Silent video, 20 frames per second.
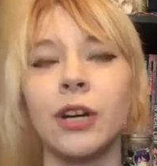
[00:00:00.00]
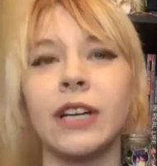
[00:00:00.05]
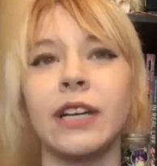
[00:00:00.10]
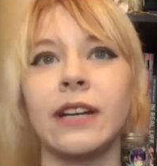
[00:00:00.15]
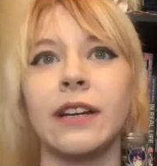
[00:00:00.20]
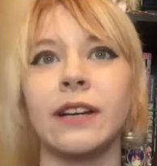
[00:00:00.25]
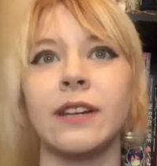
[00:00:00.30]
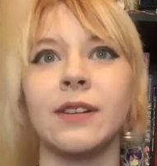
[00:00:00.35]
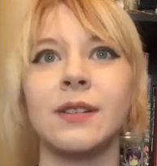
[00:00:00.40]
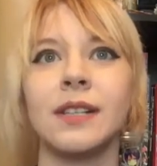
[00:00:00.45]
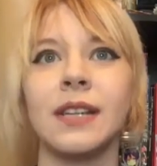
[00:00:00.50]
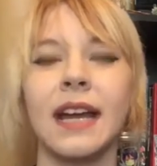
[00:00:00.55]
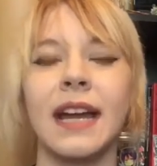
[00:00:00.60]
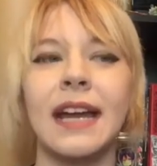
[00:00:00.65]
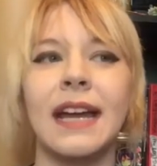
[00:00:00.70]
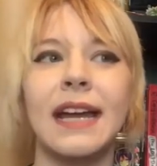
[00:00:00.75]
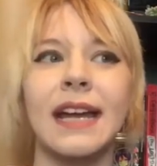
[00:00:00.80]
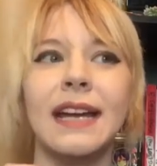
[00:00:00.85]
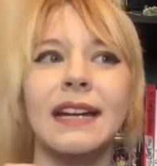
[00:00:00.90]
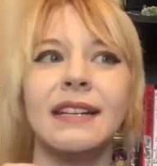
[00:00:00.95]
years
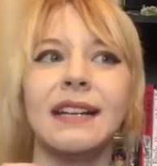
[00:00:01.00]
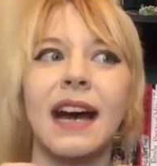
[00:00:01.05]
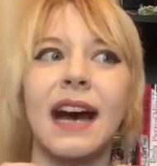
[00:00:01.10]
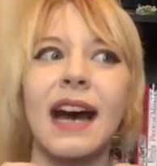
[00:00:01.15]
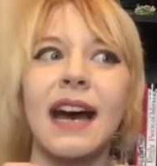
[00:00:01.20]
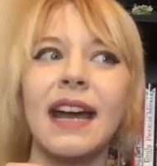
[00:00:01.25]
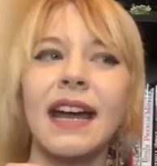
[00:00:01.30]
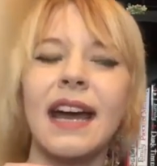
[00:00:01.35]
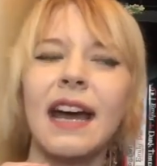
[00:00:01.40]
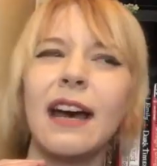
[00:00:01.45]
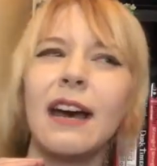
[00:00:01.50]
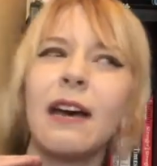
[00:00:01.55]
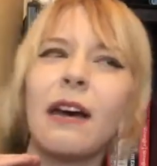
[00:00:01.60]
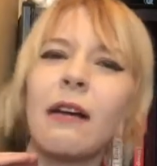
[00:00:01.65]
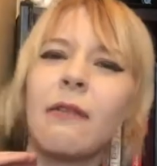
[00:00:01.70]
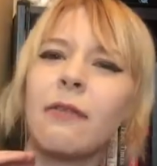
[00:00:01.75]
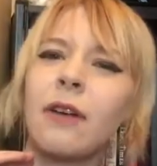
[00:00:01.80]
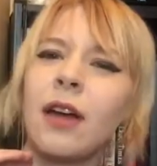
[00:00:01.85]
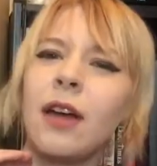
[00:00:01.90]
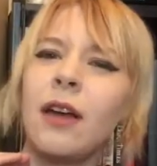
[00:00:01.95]
and I
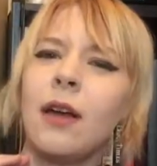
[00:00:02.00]
have